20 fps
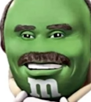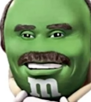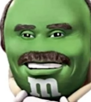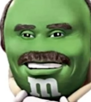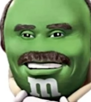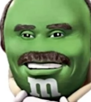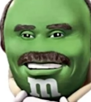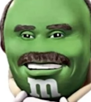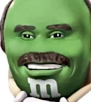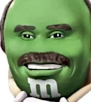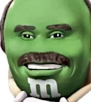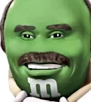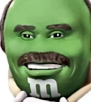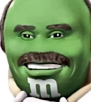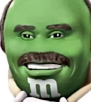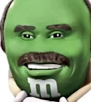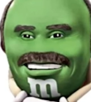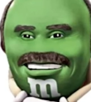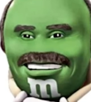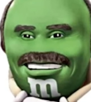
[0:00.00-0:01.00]

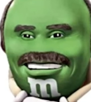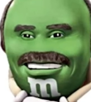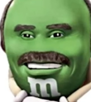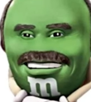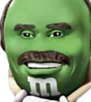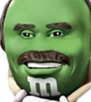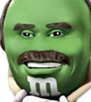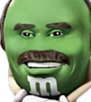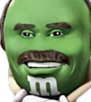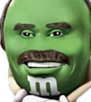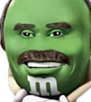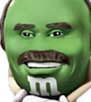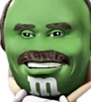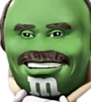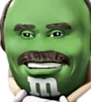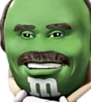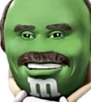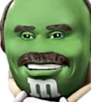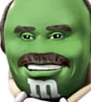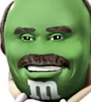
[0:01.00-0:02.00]

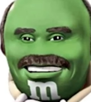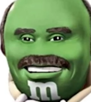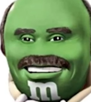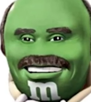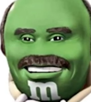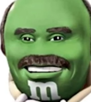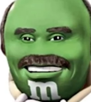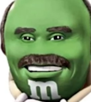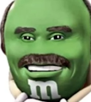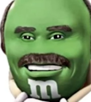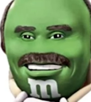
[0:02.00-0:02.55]
This person isn't speaking.